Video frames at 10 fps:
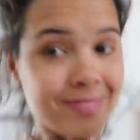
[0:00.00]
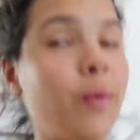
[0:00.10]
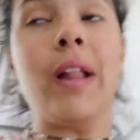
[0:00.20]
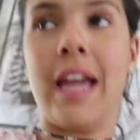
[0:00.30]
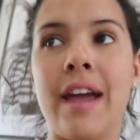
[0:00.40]

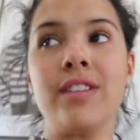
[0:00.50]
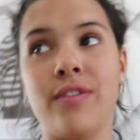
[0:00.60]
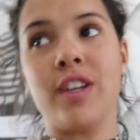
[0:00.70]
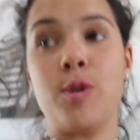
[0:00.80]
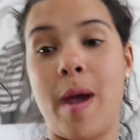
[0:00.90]
Well, I have to
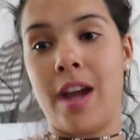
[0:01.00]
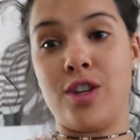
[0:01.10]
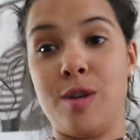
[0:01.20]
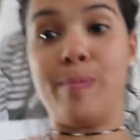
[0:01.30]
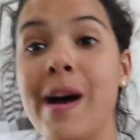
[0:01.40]
finish
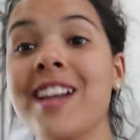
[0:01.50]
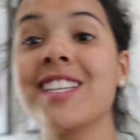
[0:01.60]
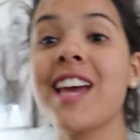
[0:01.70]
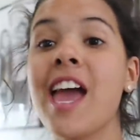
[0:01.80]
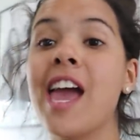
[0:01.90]
packaging,
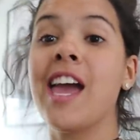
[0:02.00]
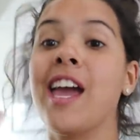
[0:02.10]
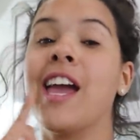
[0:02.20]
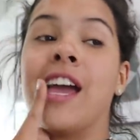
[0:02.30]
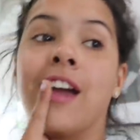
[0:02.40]
but
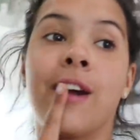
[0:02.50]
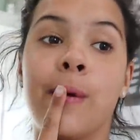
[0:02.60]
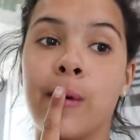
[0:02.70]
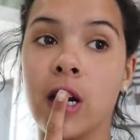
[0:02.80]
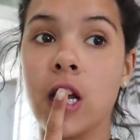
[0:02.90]

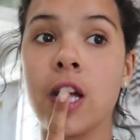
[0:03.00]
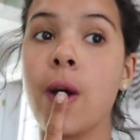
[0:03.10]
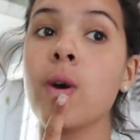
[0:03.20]
we're going to